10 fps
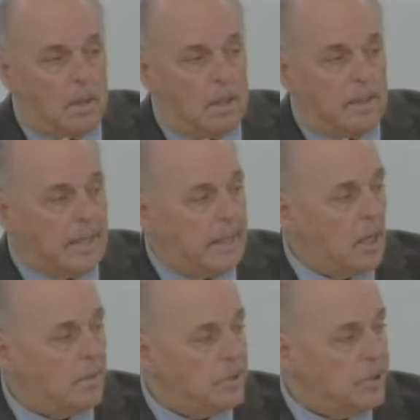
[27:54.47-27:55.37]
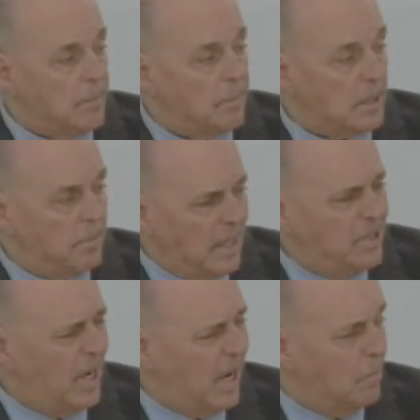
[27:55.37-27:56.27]
take care of the sheep. That's my
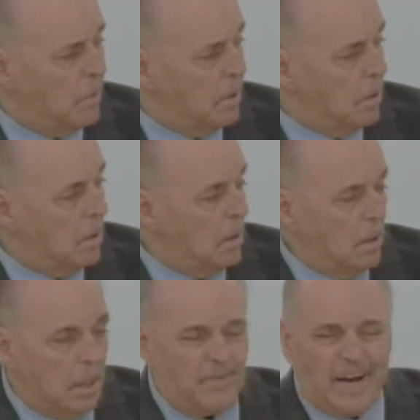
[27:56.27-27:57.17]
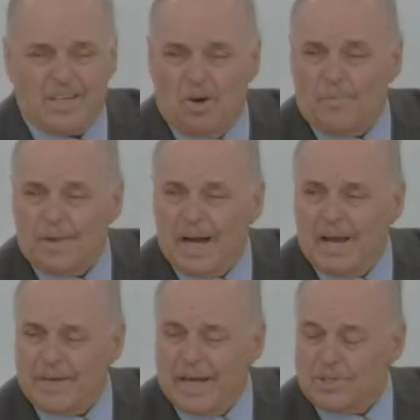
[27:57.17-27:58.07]
job. If I don't, then I
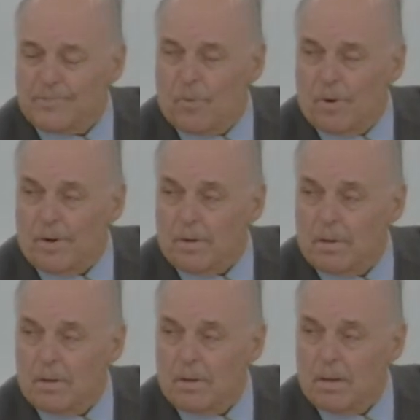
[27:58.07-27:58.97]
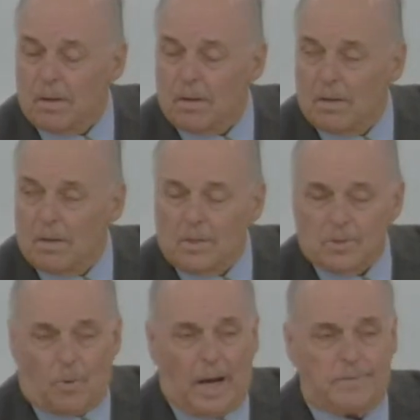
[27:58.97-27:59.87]
have to answer for it.
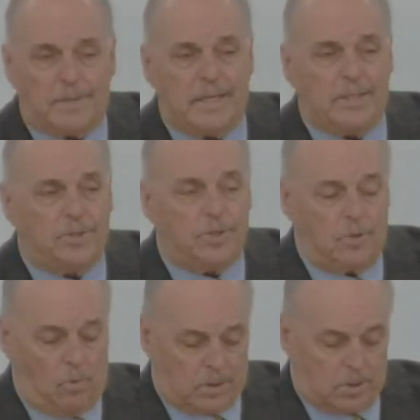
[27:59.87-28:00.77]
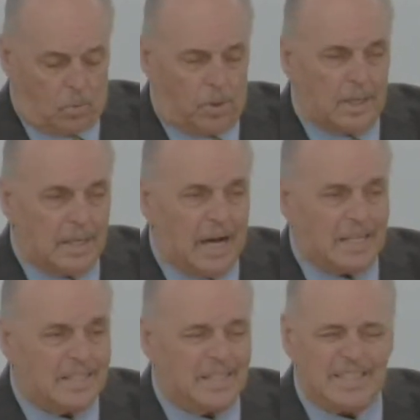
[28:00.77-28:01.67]
So I have to teach you what the Word of
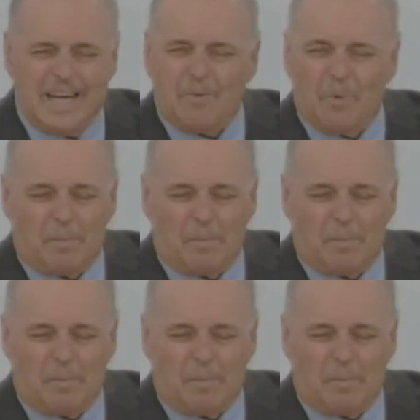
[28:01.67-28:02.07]
God says, not what